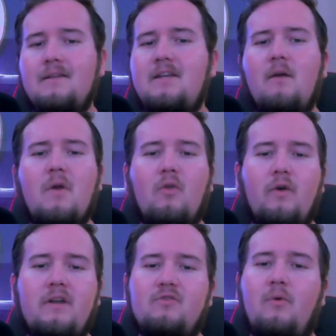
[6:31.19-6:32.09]
Terry
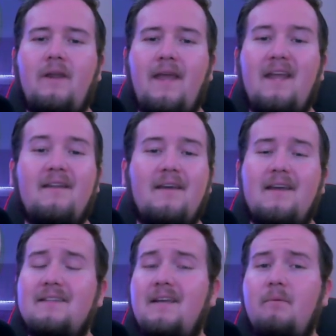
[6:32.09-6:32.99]
McLaurin at 28.
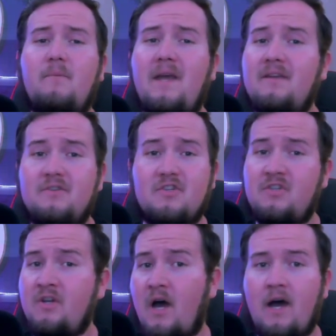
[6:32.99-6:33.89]
Tampa Bay is just
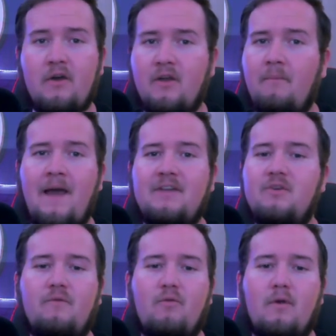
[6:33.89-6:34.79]
not a good
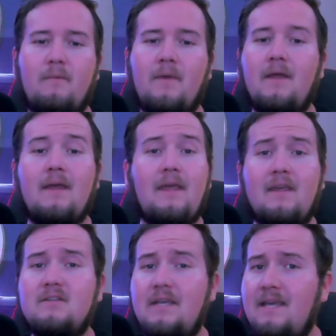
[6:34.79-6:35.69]
matchup for him. He
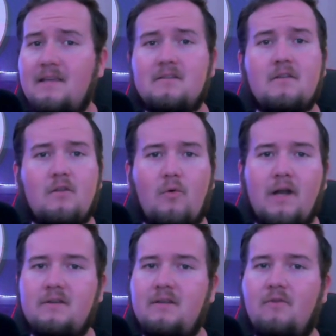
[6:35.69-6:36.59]
is easily the
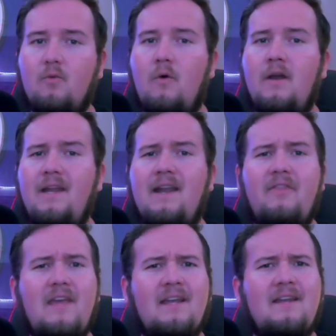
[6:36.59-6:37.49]
wide receiver 1, and I
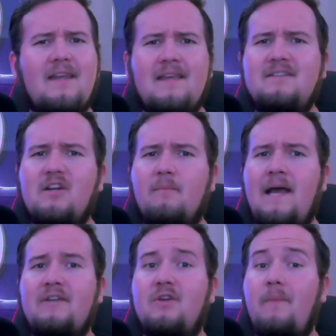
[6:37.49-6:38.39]
think in an easier
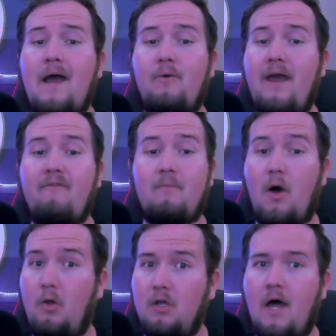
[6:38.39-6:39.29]
matchup, I would have him
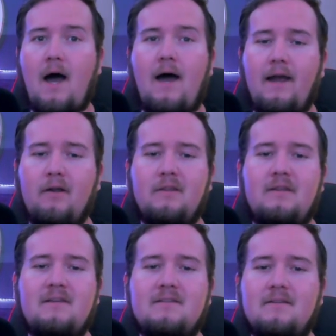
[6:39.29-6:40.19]
a lot higher than
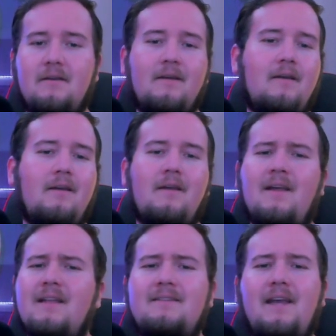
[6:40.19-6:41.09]
this.
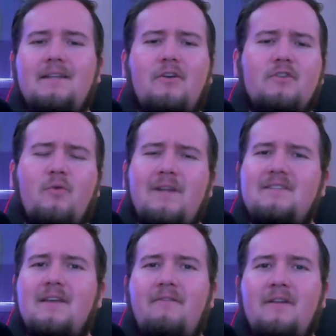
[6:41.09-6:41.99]
Tank Dell at
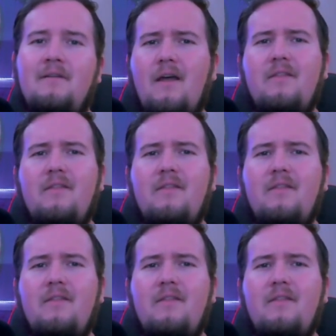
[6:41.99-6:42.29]
27.